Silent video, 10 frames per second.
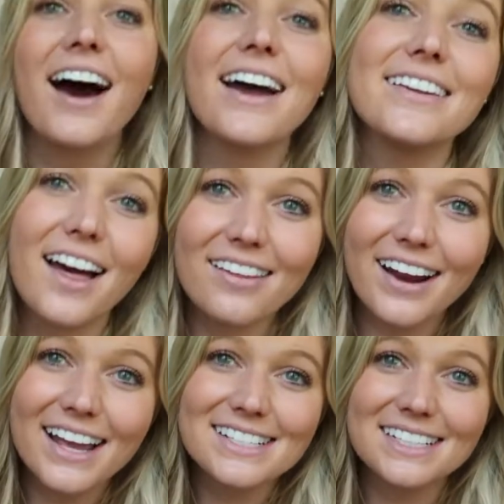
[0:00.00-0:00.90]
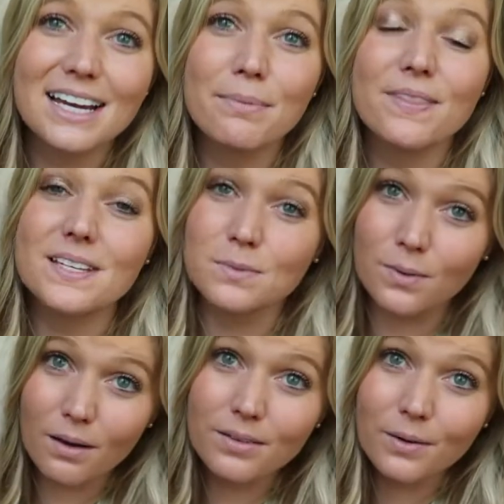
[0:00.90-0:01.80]
Another idea, but this
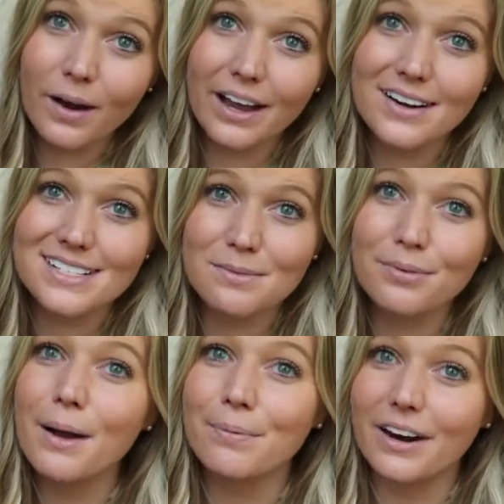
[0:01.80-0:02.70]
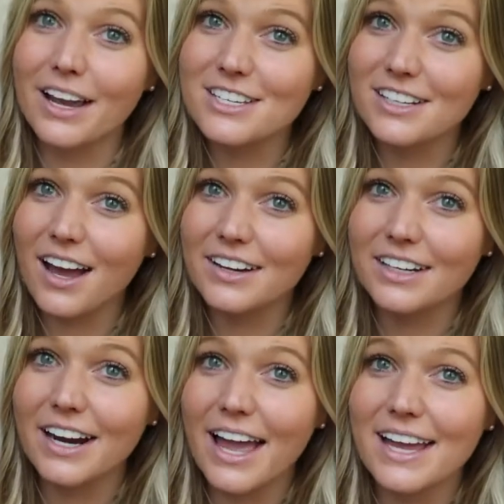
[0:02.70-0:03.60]
will require some preparation on
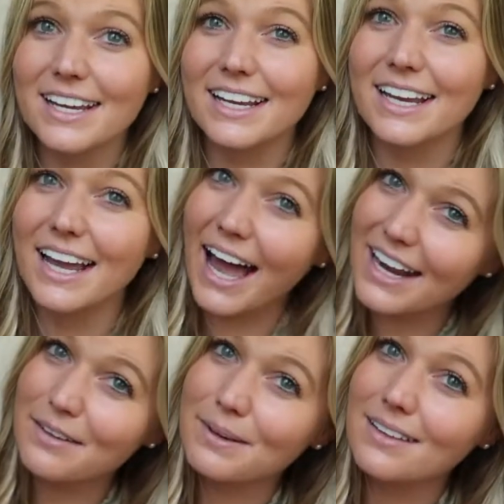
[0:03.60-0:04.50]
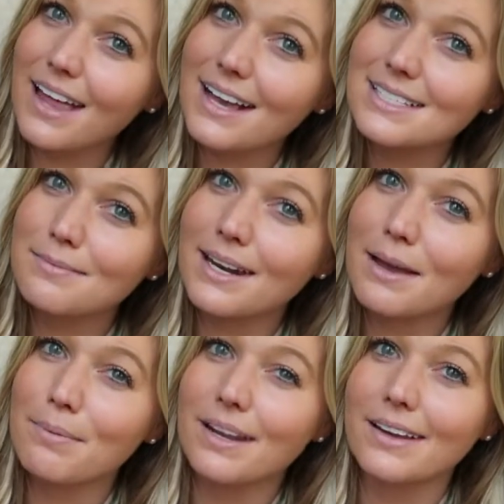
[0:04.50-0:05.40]
your end. It can kind of be a last
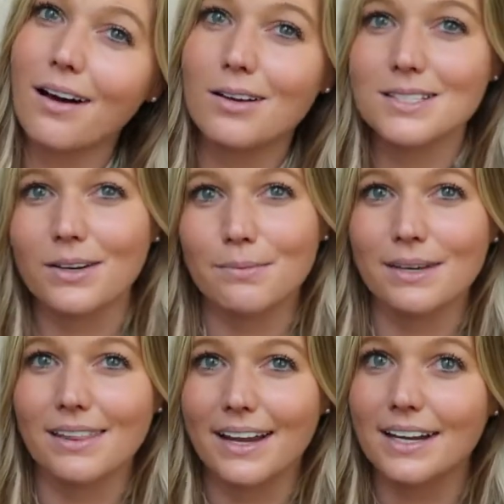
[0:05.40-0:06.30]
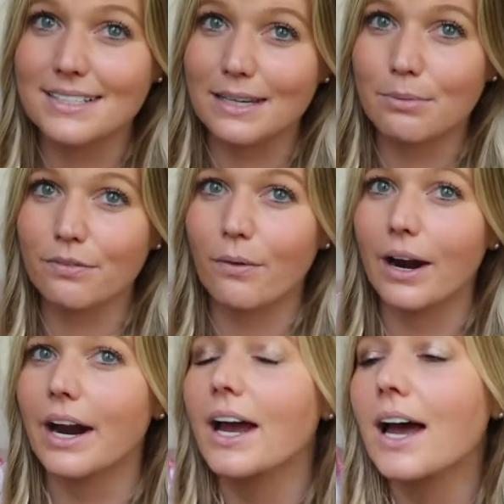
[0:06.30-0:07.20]
minute, but it also can be like a day
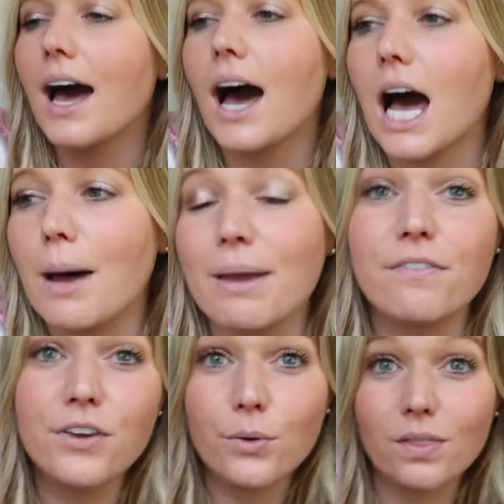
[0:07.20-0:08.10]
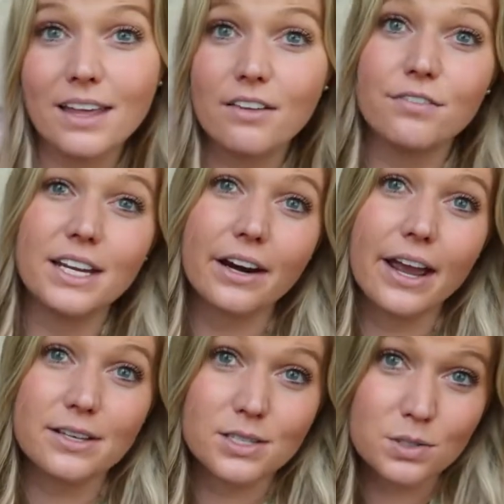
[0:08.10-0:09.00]
before. Um, if you live near
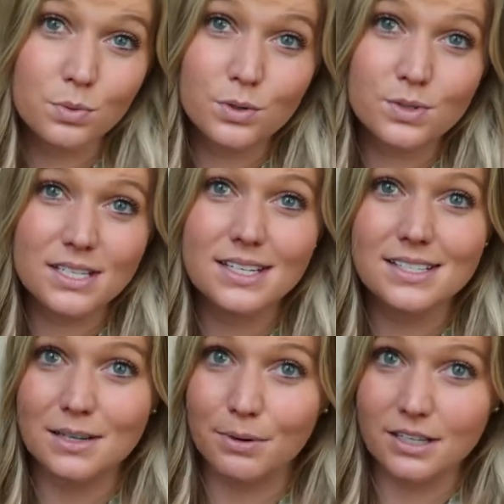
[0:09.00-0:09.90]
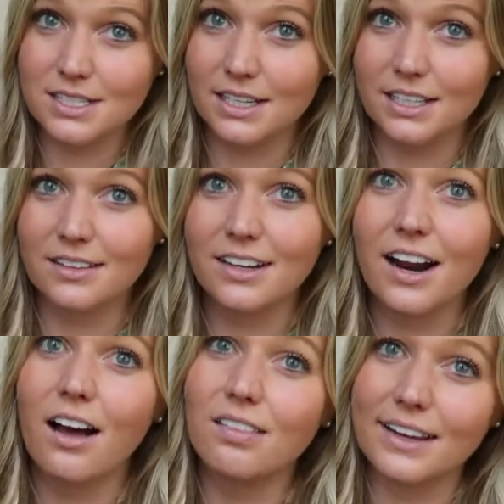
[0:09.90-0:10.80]
a Swoozies in particular,
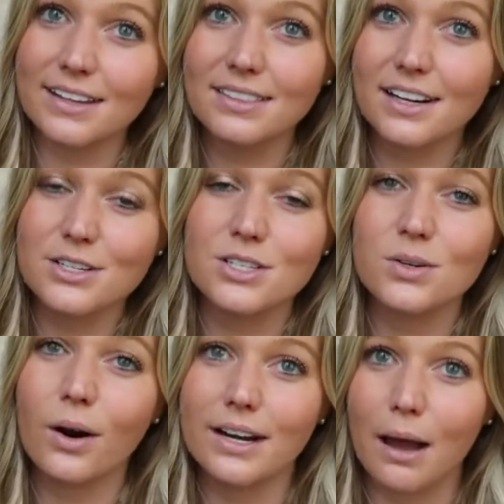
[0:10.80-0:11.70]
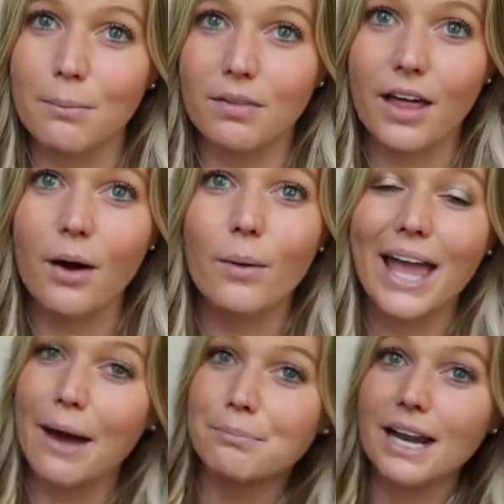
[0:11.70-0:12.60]
I'll link their store down below. We
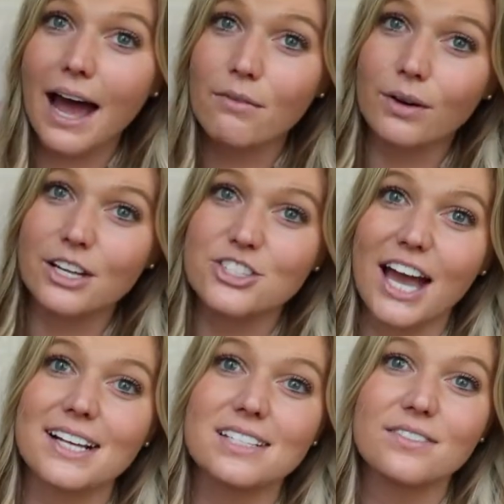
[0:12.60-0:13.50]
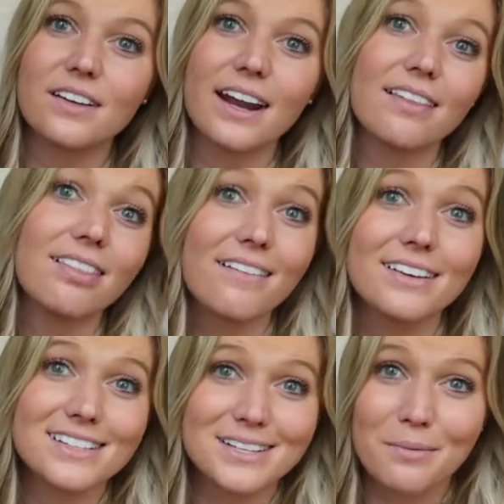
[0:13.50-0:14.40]
happen to have one in Jacksonville and I love
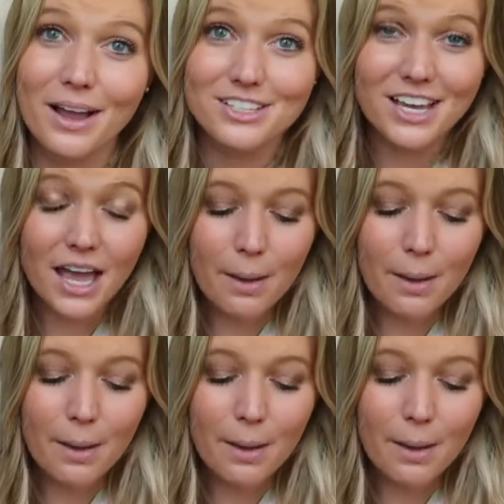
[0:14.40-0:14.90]
it so much.